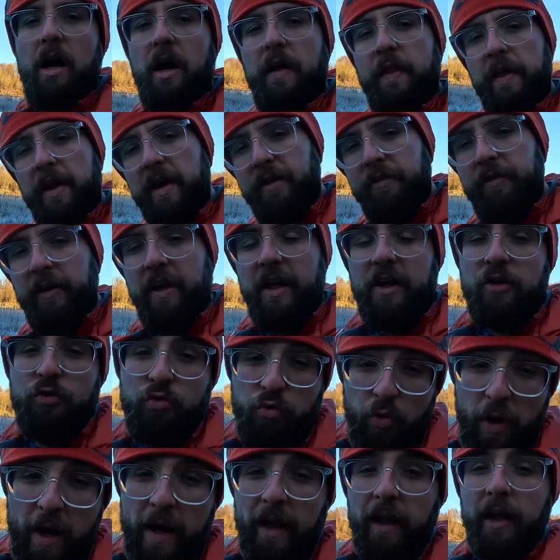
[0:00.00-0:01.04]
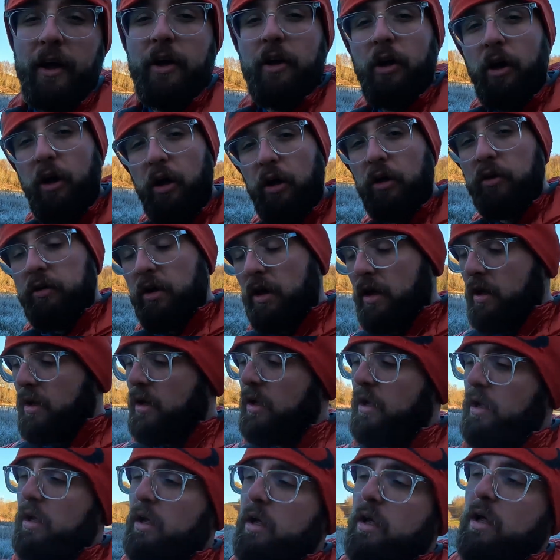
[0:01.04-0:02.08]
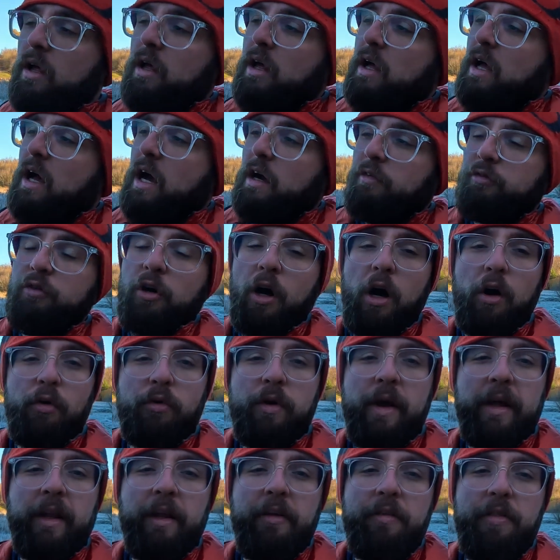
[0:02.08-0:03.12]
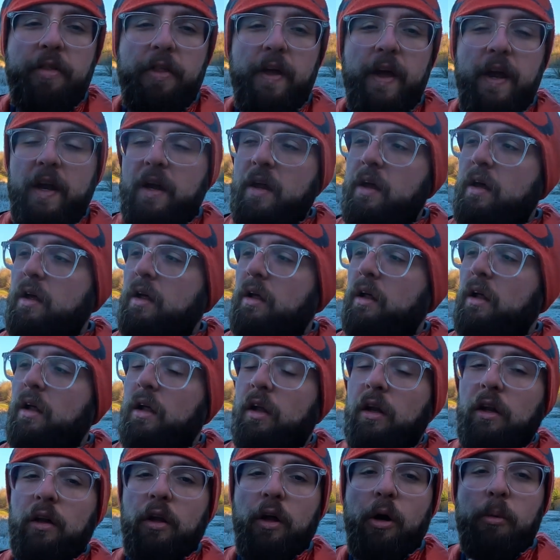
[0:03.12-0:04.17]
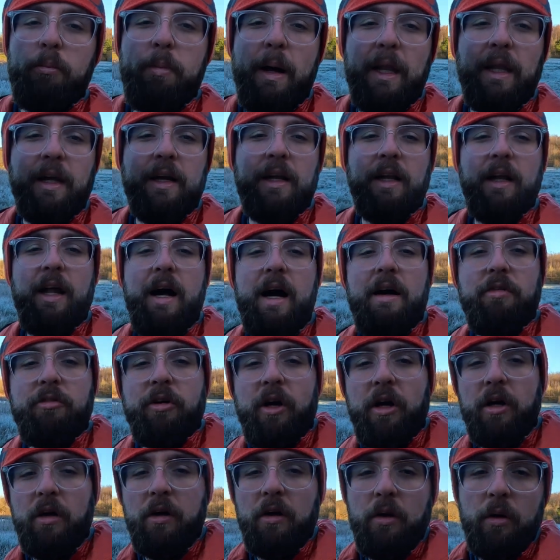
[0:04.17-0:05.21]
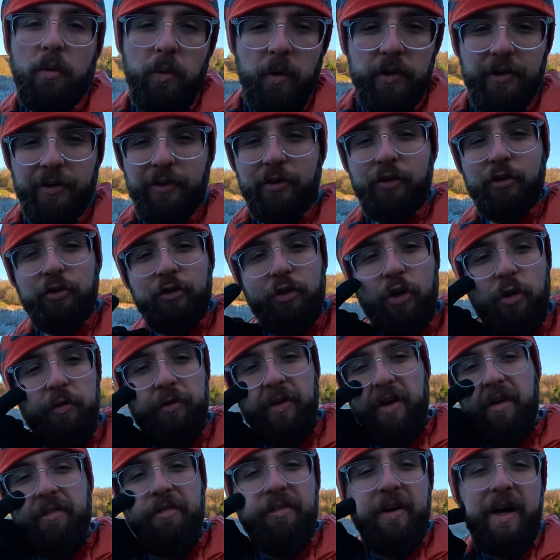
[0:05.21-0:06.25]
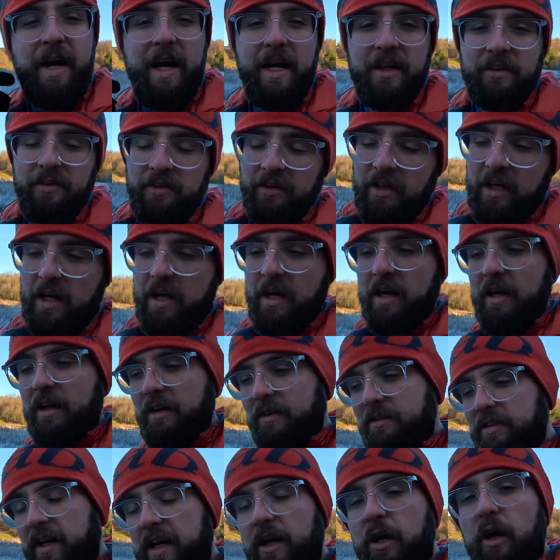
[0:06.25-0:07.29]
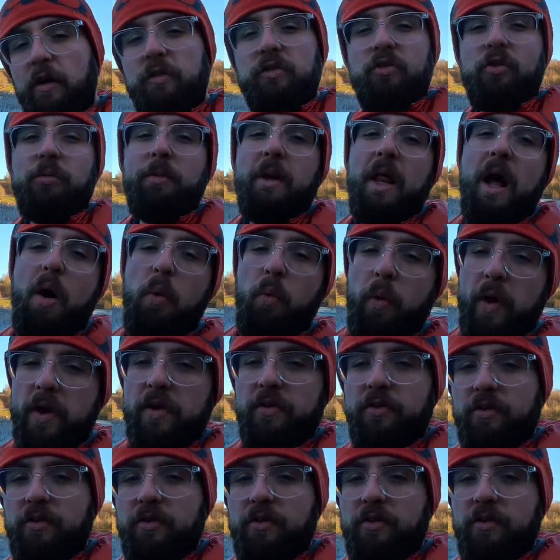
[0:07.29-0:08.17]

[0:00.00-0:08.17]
And then if it is really cold, I've got a really thin little balaclava, which will just cover your face and take off some of that wind